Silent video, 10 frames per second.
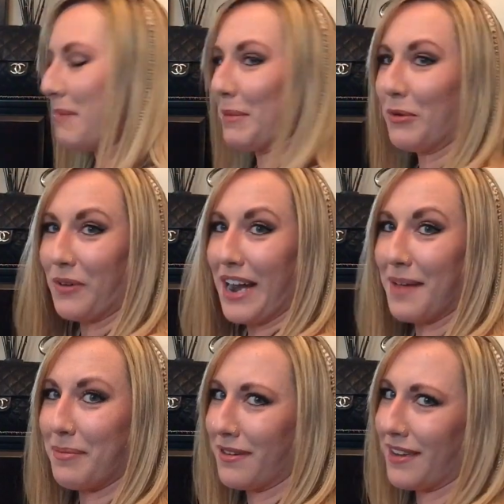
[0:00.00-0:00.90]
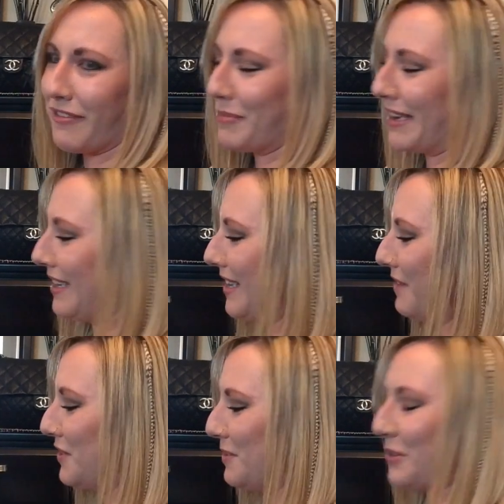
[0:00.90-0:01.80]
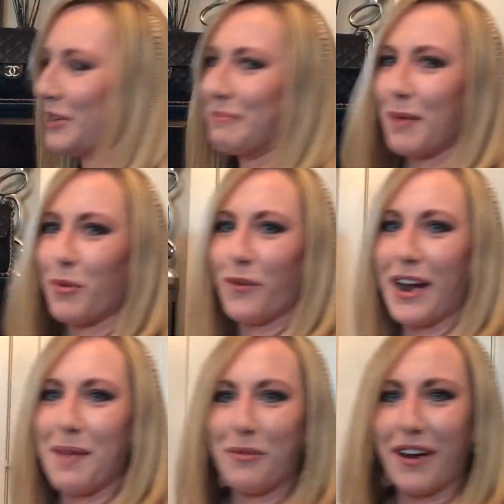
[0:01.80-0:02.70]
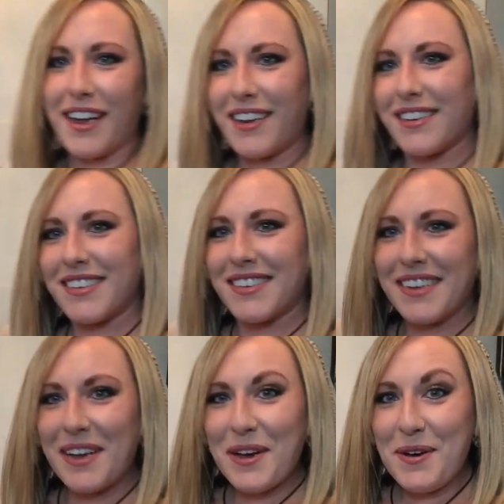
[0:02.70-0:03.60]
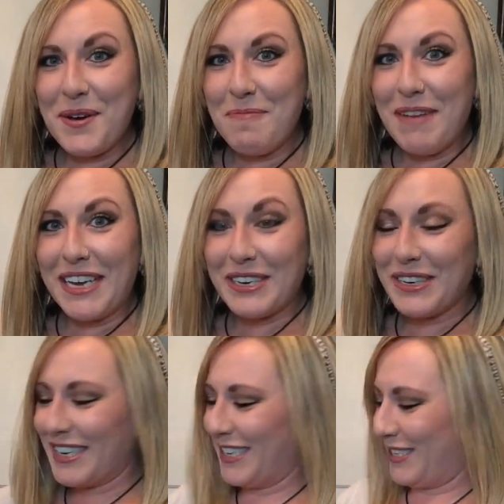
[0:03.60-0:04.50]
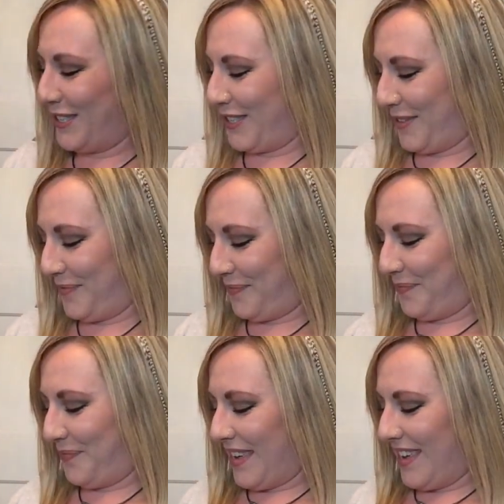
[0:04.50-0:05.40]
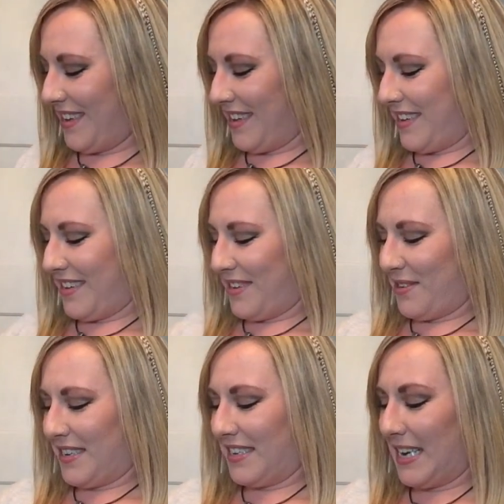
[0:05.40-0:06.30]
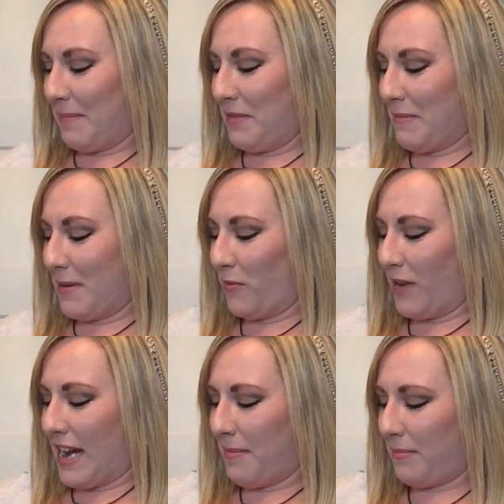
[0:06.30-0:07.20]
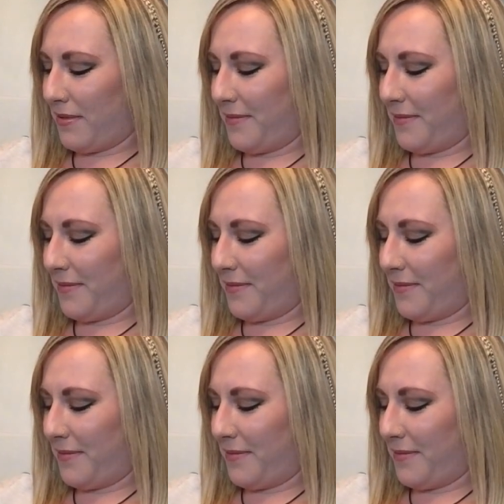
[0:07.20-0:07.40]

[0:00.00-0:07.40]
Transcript: bubble wrap. Everybody loves some good bubble wrap, right? Oh my gosh. And take the bubble wrap.